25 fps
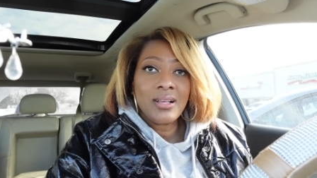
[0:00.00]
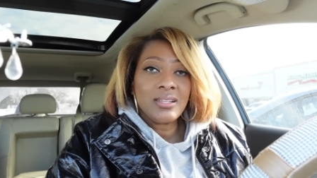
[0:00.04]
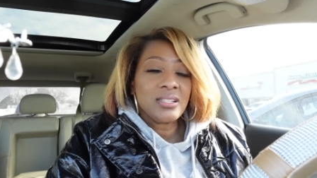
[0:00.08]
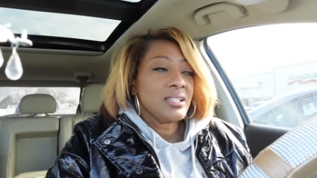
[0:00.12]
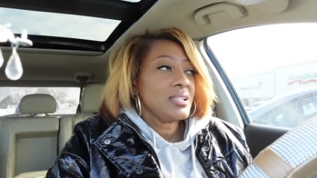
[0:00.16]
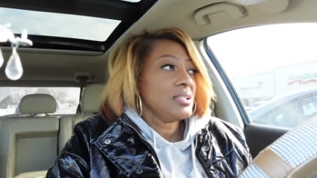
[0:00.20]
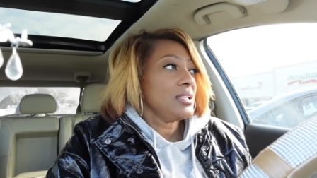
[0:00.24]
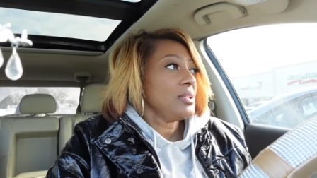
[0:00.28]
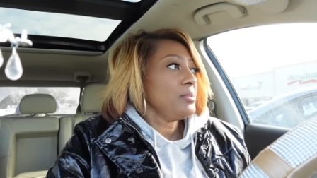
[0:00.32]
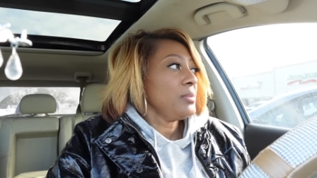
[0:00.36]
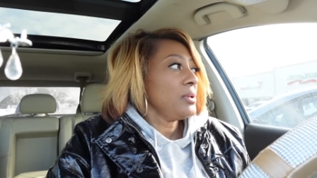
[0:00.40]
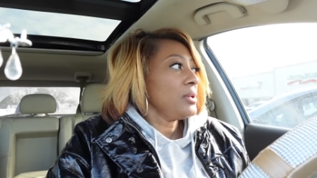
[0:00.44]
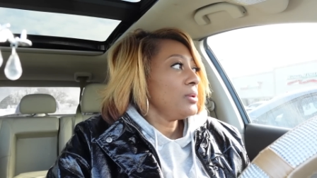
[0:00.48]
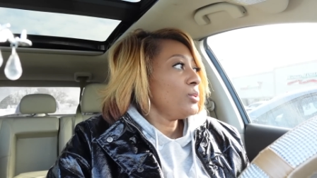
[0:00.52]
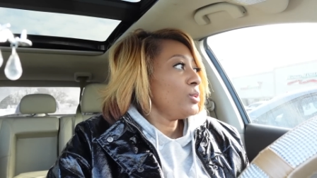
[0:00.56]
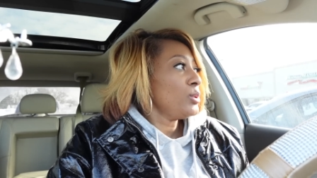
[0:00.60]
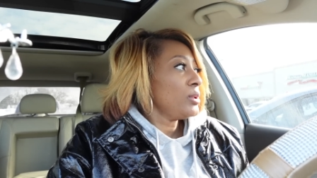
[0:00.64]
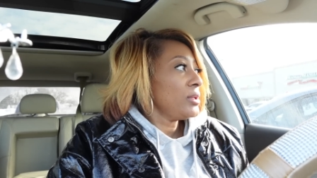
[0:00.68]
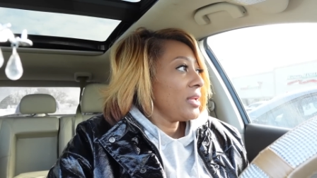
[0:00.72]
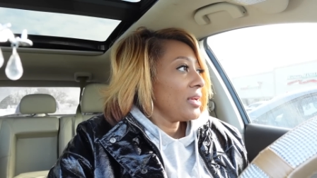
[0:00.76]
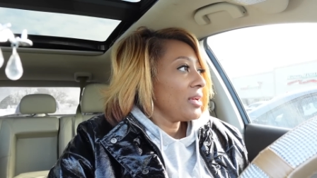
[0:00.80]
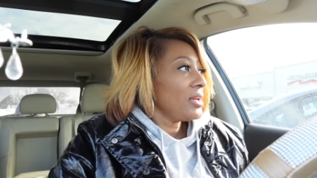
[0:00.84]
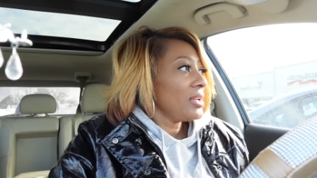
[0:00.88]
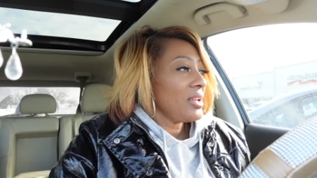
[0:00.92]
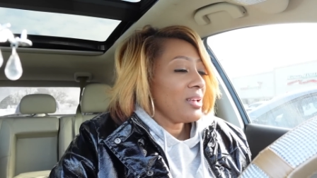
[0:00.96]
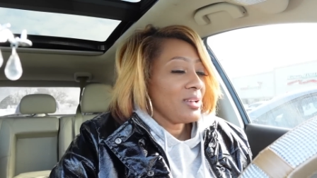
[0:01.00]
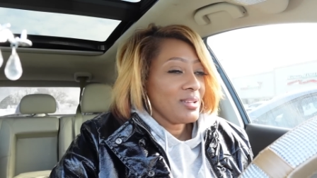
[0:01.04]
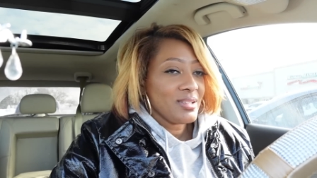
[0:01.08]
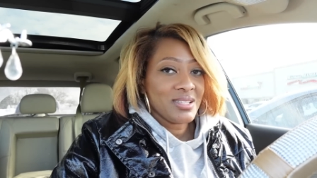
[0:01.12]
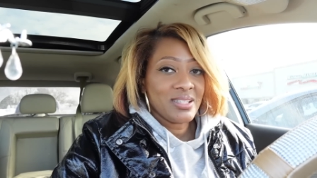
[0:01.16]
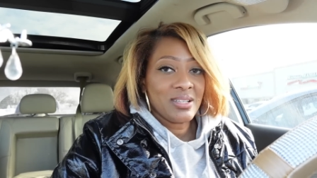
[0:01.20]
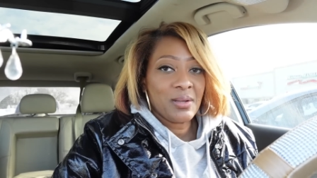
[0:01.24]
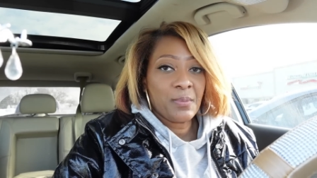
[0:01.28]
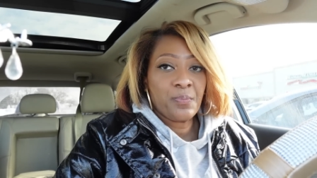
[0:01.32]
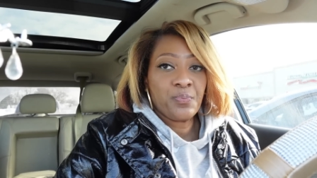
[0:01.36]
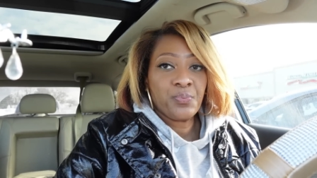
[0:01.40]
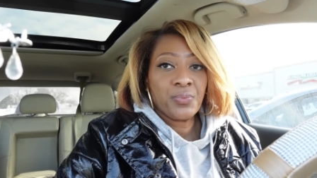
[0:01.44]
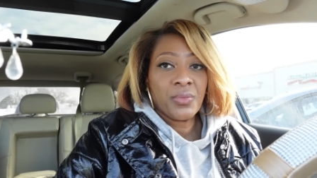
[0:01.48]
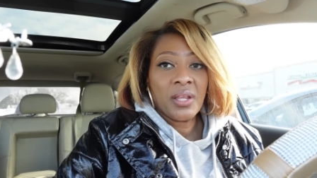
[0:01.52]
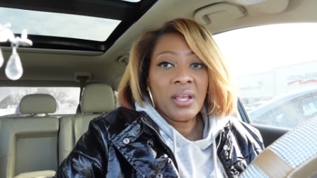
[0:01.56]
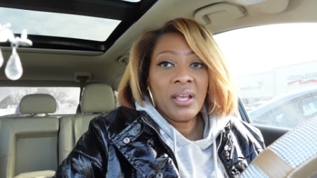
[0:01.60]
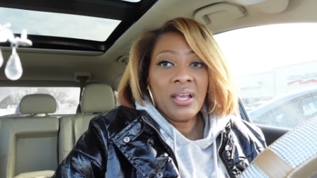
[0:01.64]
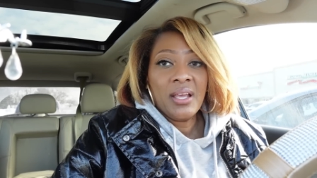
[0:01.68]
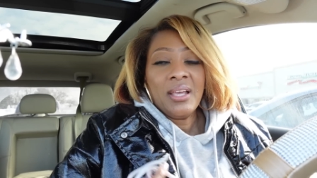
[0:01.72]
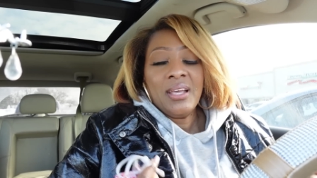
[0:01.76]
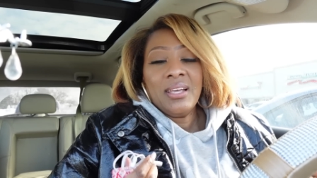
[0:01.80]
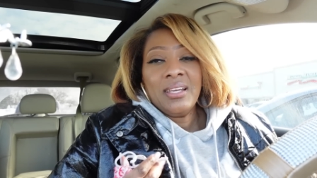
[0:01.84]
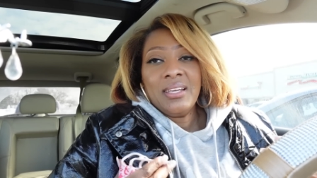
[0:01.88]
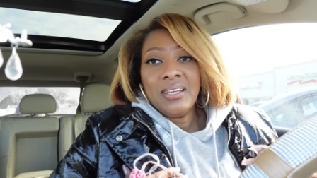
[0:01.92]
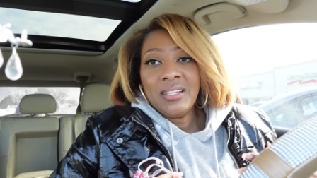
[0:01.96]
I said, "Let me go in that closet and
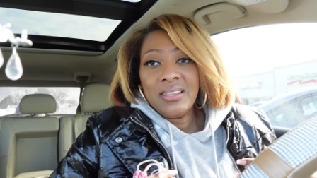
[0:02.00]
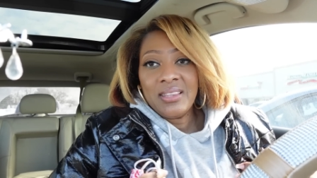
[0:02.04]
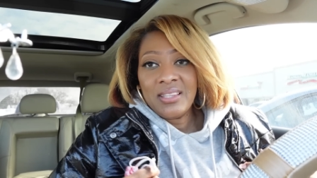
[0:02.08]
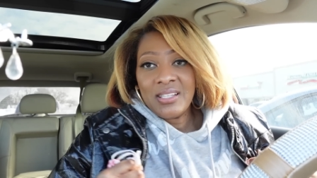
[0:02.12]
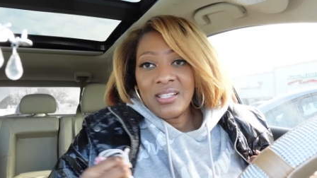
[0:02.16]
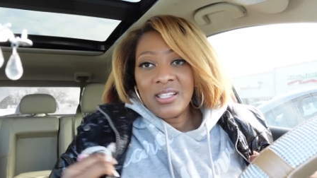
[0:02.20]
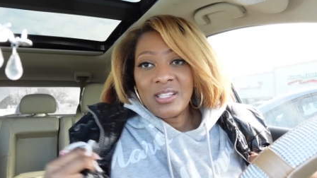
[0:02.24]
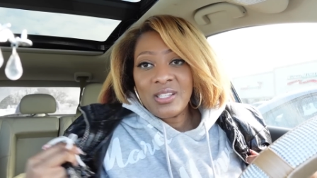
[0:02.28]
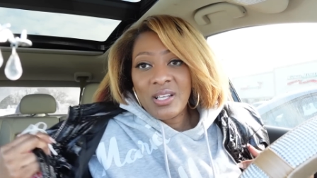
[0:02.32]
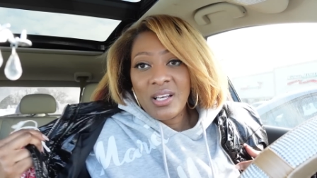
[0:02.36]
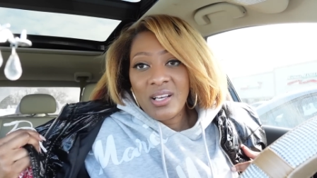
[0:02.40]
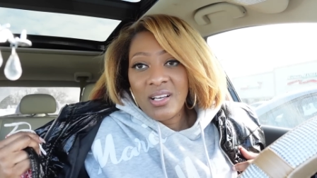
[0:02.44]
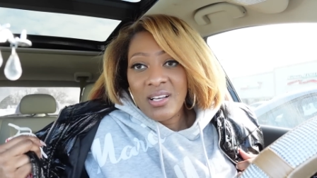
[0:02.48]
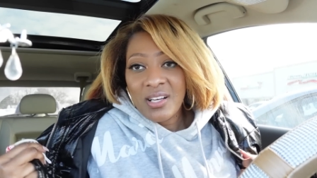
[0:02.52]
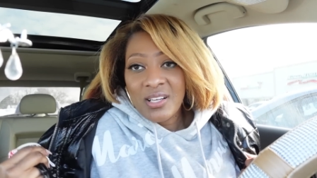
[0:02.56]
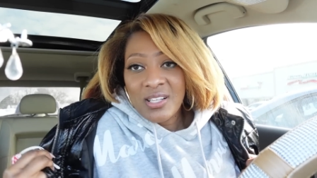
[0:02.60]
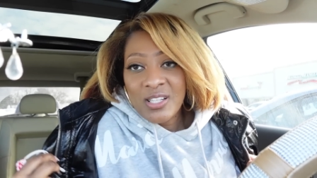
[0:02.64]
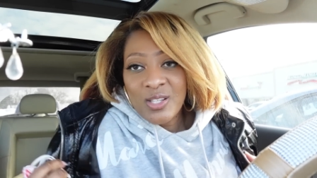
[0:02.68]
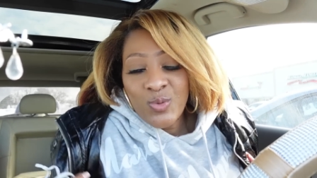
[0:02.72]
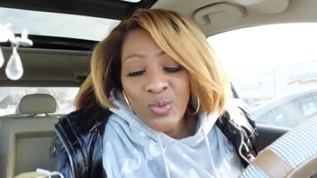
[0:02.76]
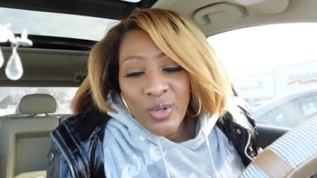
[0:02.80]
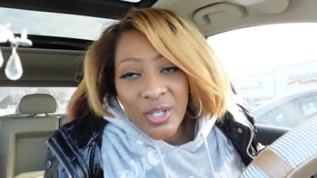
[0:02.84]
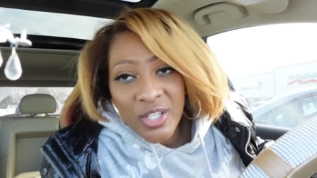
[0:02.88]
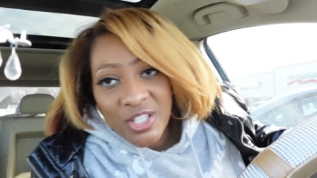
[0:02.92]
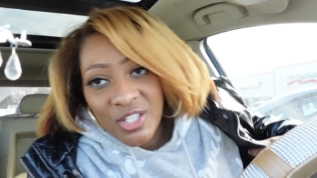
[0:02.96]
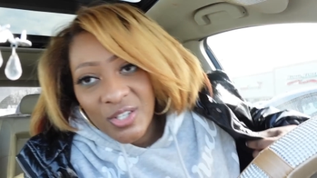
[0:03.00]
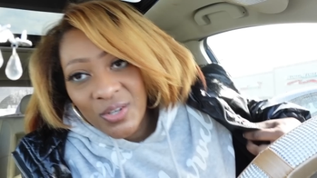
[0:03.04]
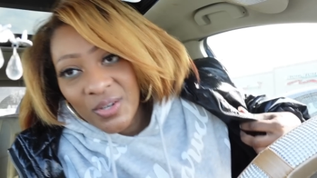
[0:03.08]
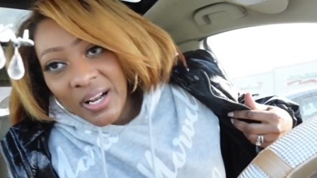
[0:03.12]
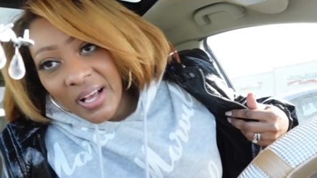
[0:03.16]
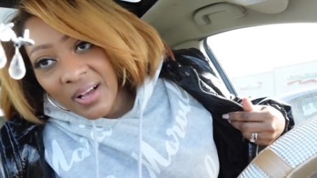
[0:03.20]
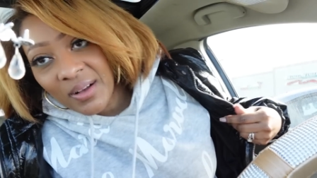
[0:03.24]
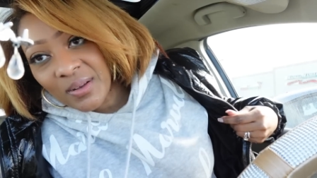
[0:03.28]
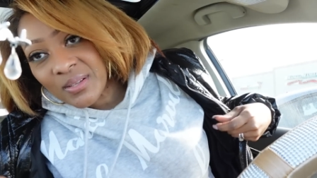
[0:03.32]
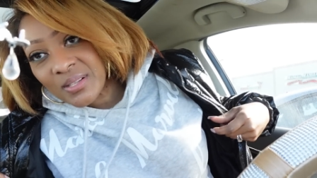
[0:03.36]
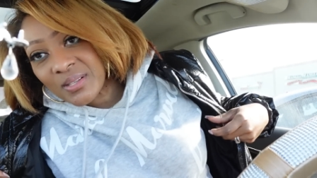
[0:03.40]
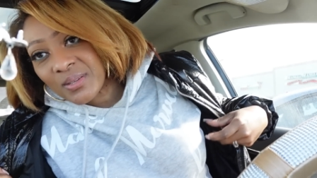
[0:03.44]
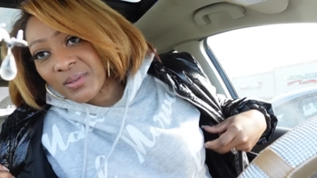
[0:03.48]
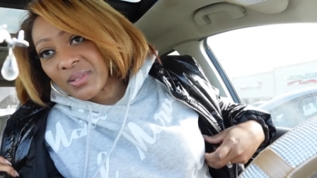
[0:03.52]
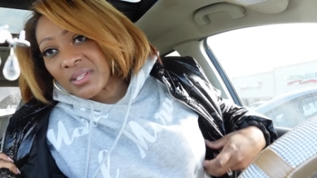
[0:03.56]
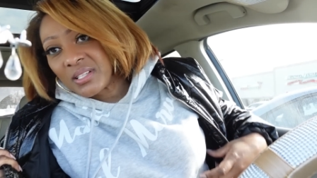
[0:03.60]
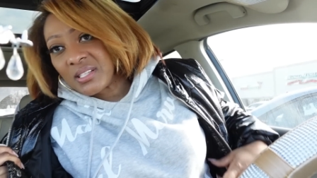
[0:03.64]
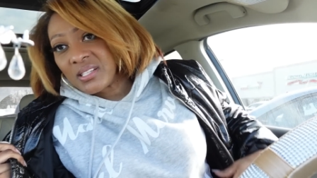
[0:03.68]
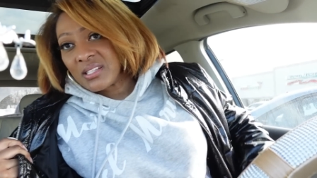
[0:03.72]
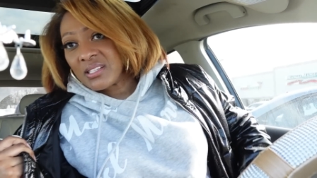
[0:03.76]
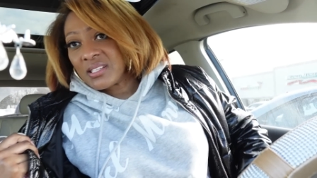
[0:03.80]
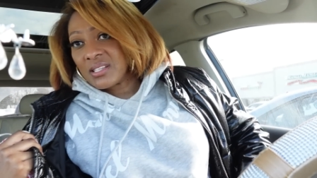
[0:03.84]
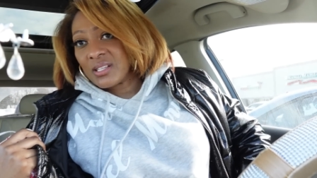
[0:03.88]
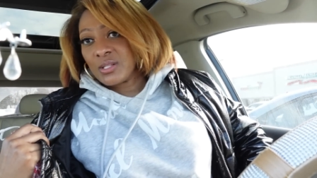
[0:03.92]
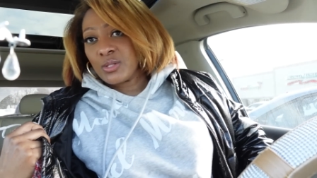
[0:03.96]
get this uh, sweatshirt out." So
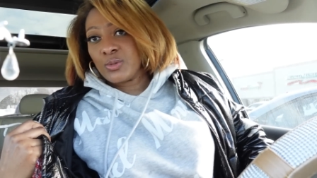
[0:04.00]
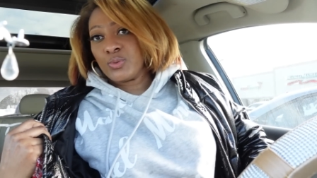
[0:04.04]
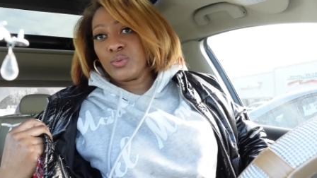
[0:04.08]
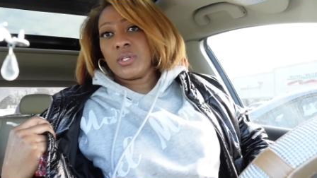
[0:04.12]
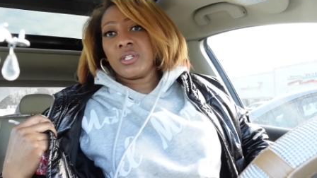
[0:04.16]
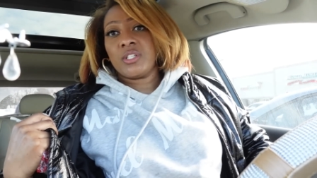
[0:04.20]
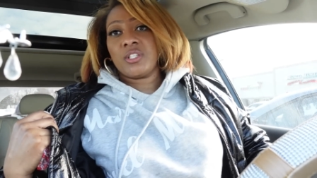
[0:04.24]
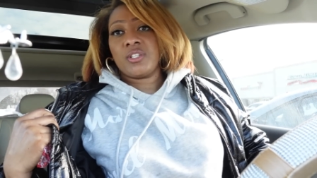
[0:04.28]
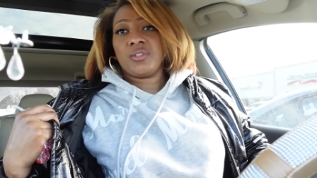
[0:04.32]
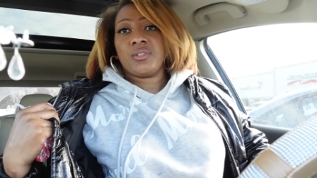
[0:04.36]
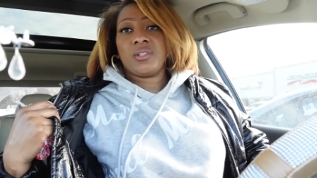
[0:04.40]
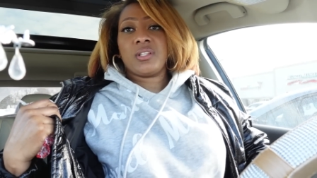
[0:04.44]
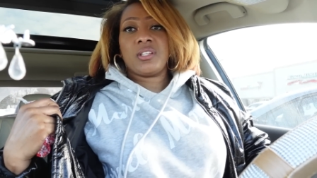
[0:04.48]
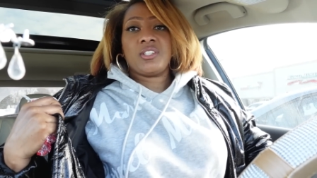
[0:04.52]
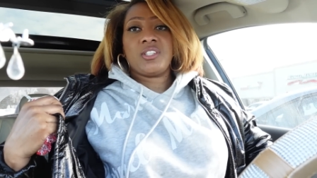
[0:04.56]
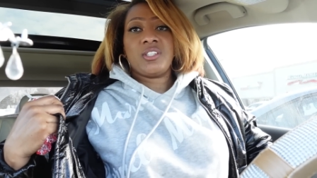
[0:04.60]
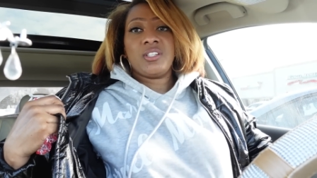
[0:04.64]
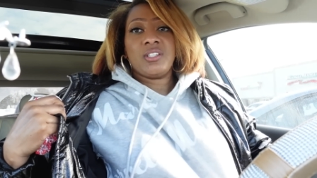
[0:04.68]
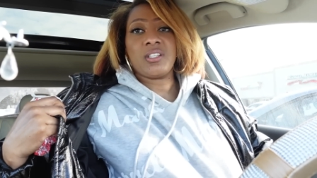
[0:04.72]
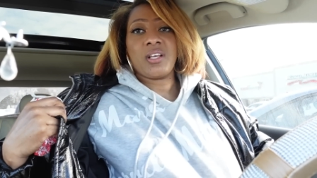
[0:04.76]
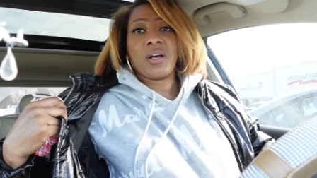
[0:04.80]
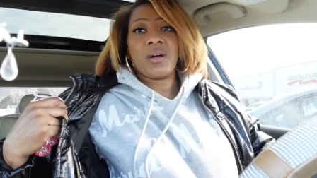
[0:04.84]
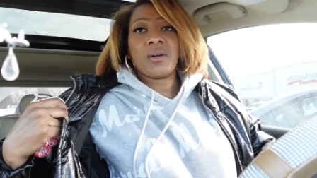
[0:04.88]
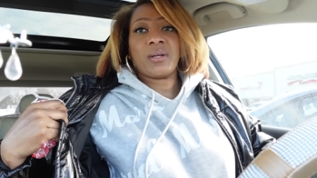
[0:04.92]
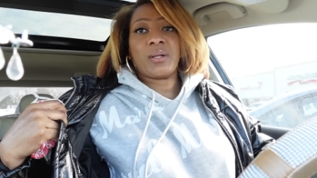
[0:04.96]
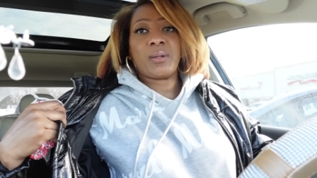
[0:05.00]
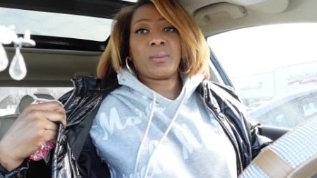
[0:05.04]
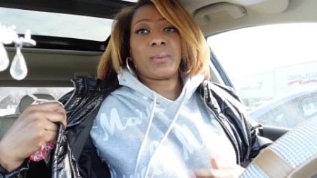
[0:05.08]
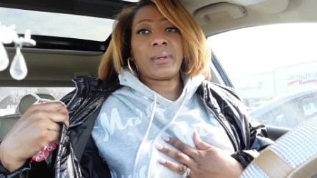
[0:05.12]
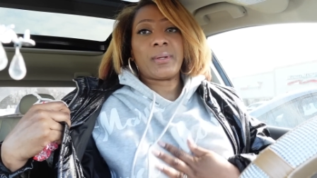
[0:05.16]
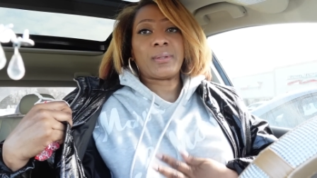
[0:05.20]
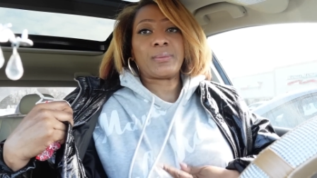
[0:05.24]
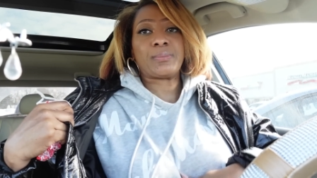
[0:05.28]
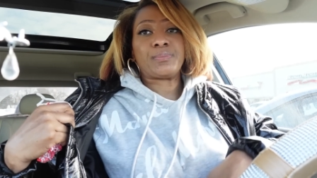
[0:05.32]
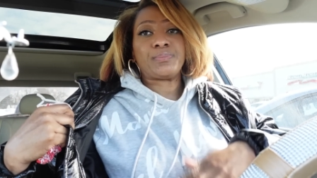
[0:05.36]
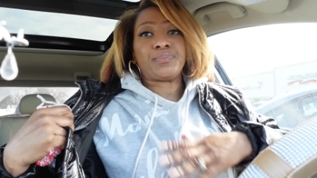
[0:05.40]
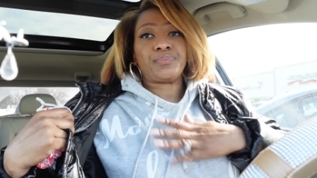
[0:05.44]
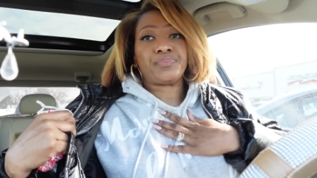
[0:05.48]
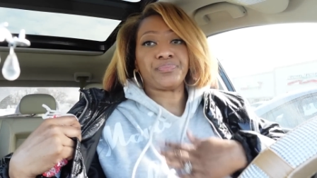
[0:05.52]
this is the sweatshirt that she's talking about